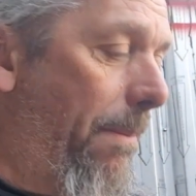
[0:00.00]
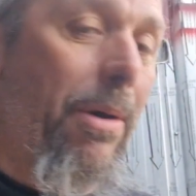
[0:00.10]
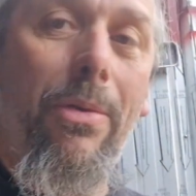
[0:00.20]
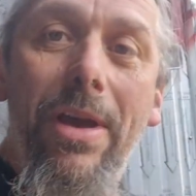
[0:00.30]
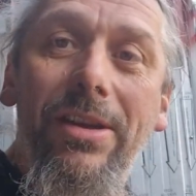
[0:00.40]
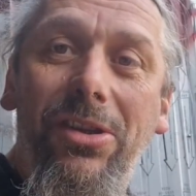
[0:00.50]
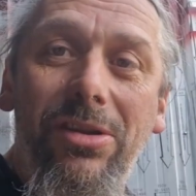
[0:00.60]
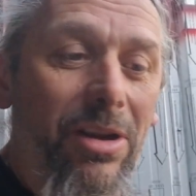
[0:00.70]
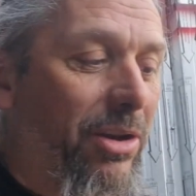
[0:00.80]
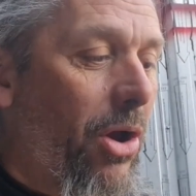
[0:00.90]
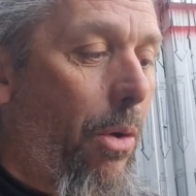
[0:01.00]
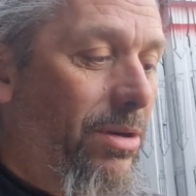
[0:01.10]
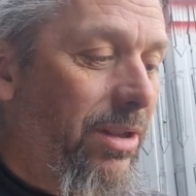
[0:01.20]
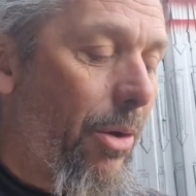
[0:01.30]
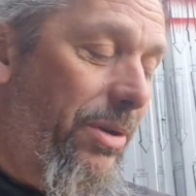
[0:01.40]
but this doesn't go
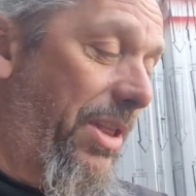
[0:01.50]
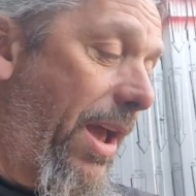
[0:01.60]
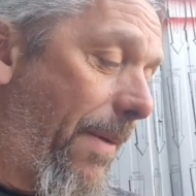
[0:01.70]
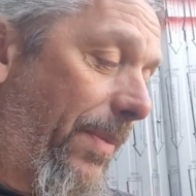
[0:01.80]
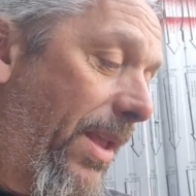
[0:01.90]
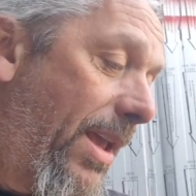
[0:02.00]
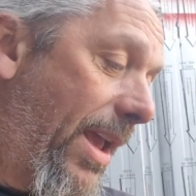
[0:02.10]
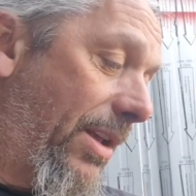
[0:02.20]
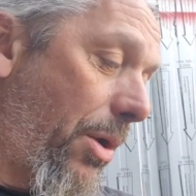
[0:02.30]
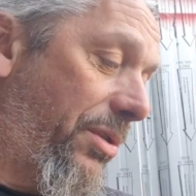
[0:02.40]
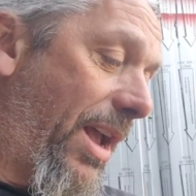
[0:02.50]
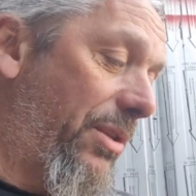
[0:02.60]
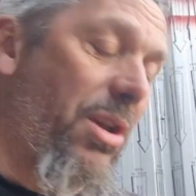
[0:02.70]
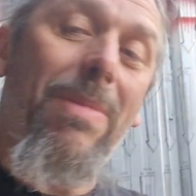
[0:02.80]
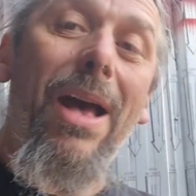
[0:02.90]
as low as that. It goes
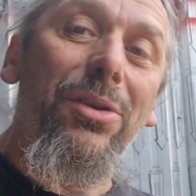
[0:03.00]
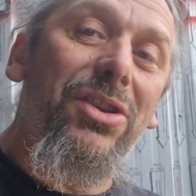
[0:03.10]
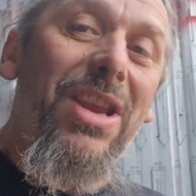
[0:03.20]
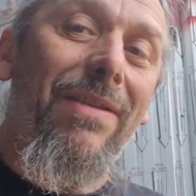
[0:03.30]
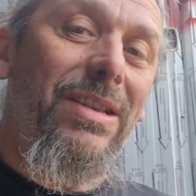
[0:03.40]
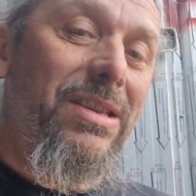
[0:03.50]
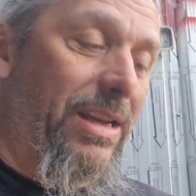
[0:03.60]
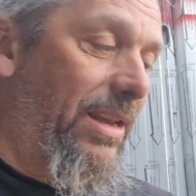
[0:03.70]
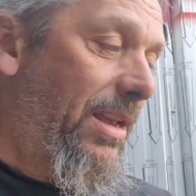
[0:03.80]
down to about 70.